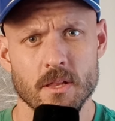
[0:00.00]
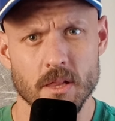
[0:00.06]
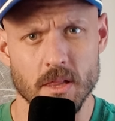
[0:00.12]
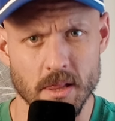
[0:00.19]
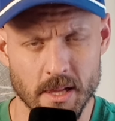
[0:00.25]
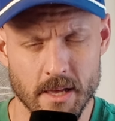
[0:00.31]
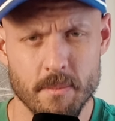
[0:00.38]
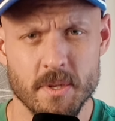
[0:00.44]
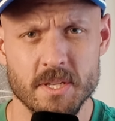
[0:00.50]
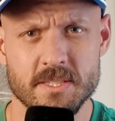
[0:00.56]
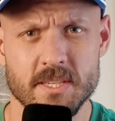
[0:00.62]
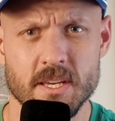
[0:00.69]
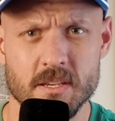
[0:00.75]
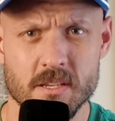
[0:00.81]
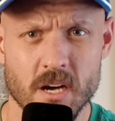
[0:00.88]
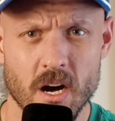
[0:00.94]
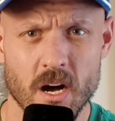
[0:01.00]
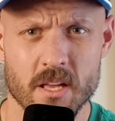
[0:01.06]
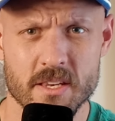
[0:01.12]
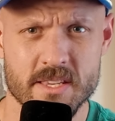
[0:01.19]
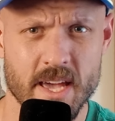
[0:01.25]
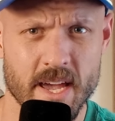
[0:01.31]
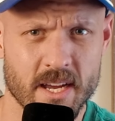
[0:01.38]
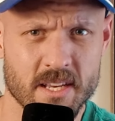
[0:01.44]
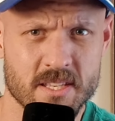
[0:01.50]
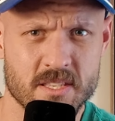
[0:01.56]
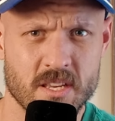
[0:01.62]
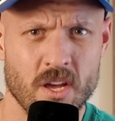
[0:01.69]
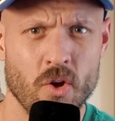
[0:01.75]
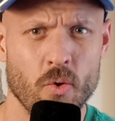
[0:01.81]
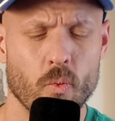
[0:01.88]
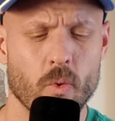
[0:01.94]
Limited context
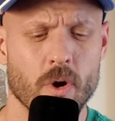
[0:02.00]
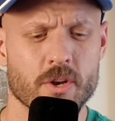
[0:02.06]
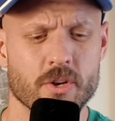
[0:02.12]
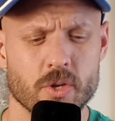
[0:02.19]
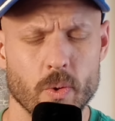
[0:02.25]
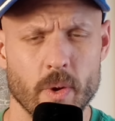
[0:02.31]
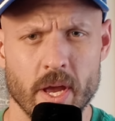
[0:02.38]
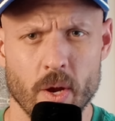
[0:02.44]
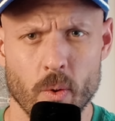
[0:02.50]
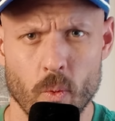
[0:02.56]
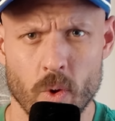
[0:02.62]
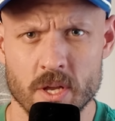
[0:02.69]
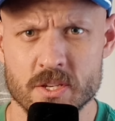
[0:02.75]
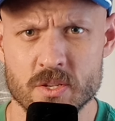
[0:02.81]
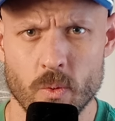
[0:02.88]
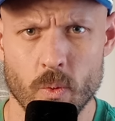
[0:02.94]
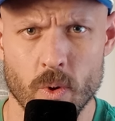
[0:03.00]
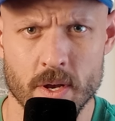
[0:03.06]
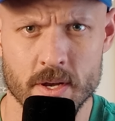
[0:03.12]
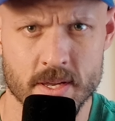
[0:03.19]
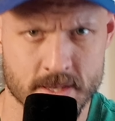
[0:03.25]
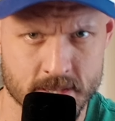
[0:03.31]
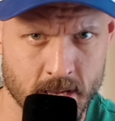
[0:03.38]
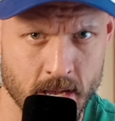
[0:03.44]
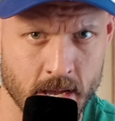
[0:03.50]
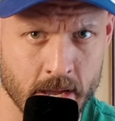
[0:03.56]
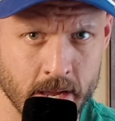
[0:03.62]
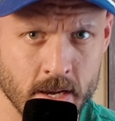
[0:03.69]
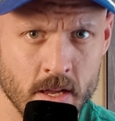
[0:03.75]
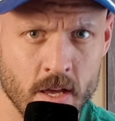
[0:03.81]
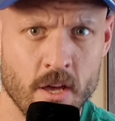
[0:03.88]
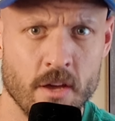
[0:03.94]
when doing one-to-one
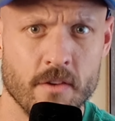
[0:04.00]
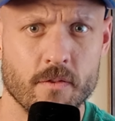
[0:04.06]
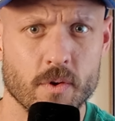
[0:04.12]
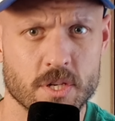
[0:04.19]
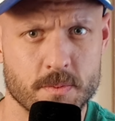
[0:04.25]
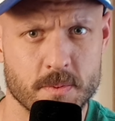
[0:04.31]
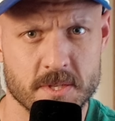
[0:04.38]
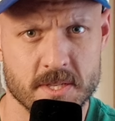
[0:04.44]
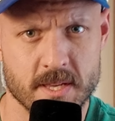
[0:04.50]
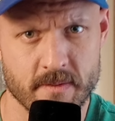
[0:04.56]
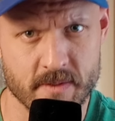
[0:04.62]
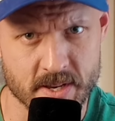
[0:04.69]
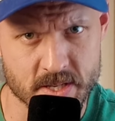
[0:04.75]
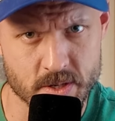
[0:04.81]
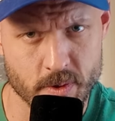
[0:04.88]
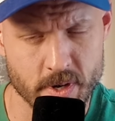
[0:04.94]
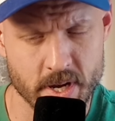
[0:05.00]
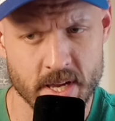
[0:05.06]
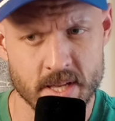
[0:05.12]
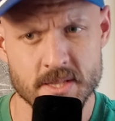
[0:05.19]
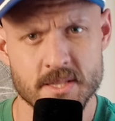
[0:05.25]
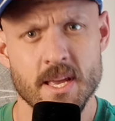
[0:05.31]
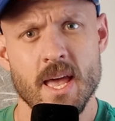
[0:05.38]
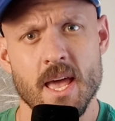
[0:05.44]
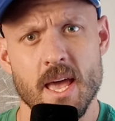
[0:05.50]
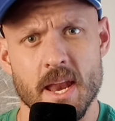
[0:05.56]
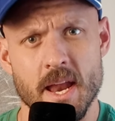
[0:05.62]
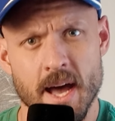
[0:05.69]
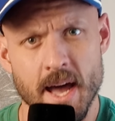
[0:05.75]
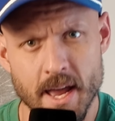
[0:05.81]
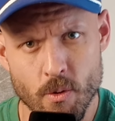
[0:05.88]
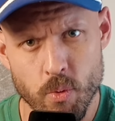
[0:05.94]
design for specific screens and
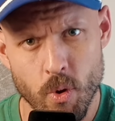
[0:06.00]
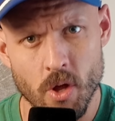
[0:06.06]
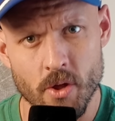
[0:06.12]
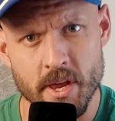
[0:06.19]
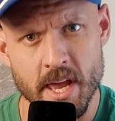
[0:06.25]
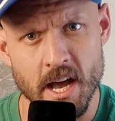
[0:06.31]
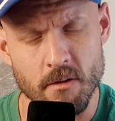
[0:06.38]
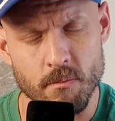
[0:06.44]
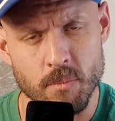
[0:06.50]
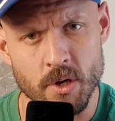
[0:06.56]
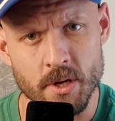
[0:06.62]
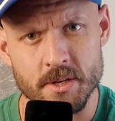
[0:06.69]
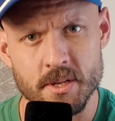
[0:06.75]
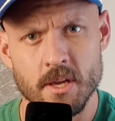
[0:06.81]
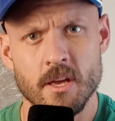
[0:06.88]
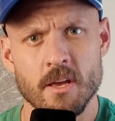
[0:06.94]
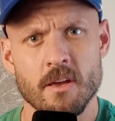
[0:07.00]
high quality output